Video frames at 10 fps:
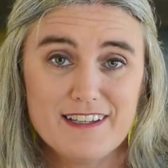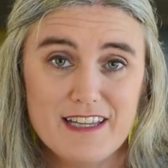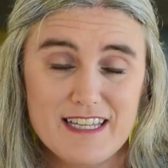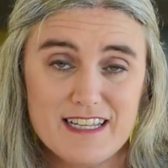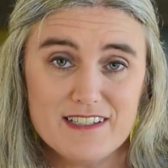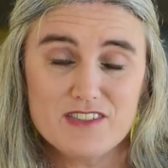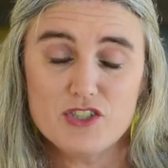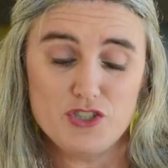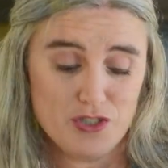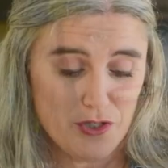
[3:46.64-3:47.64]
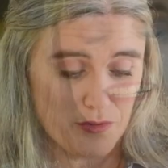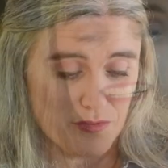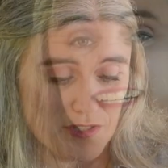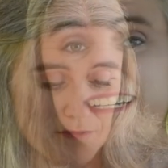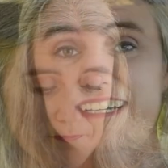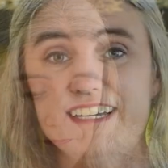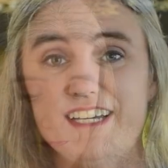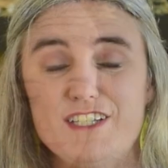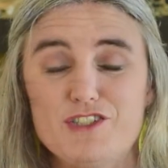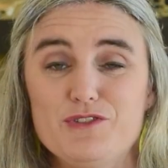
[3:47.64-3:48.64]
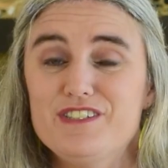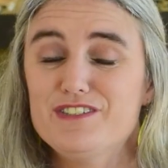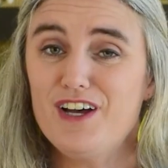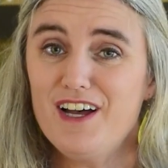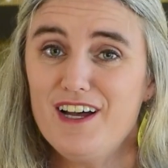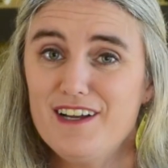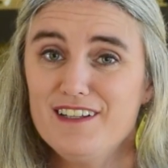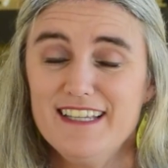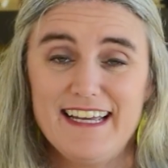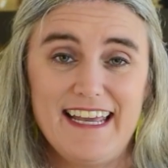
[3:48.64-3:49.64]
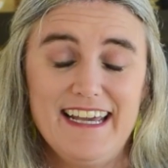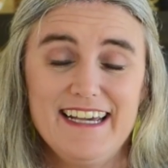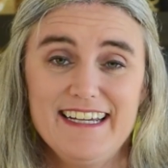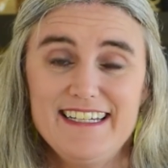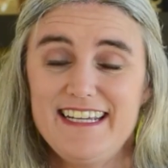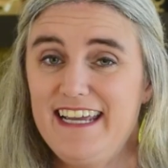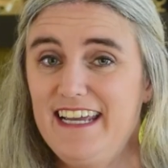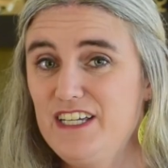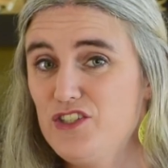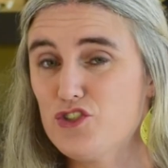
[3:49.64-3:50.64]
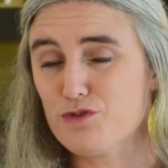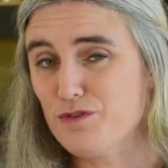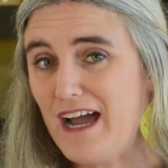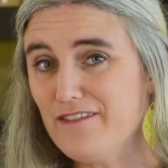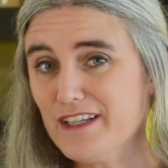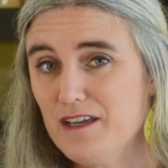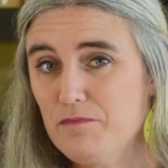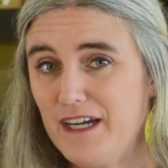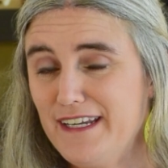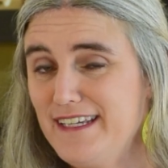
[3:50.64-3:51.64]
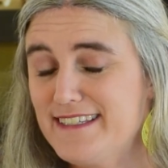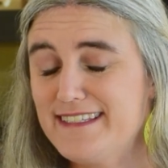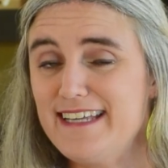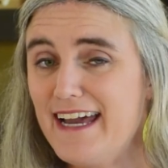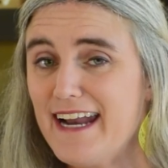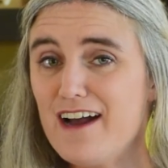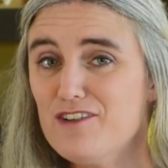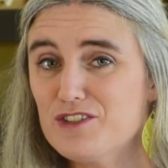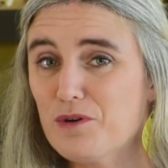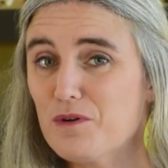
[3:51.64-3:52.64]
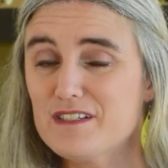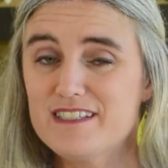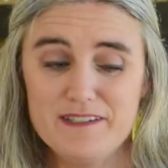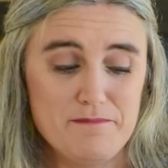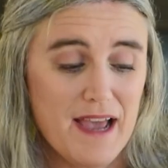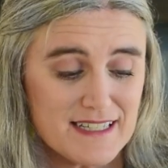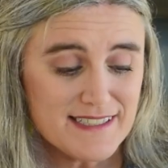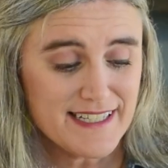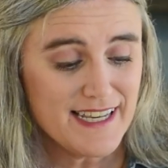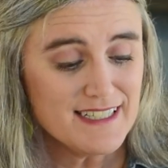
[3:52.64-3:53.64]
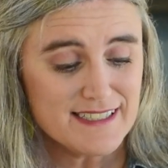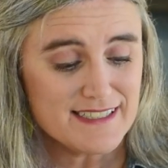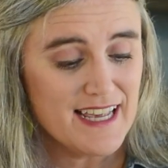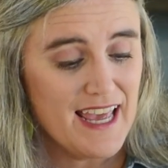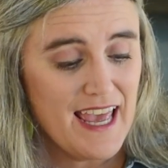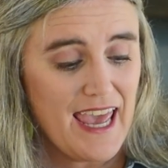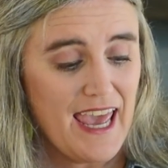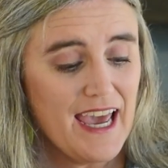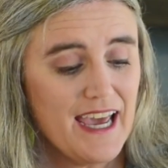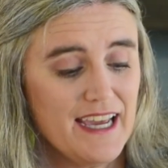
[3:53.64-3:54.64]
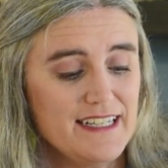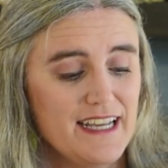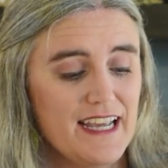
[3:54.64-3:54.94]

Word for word: these Jews. So Saul and his traveling buddies set out towards Damascus. And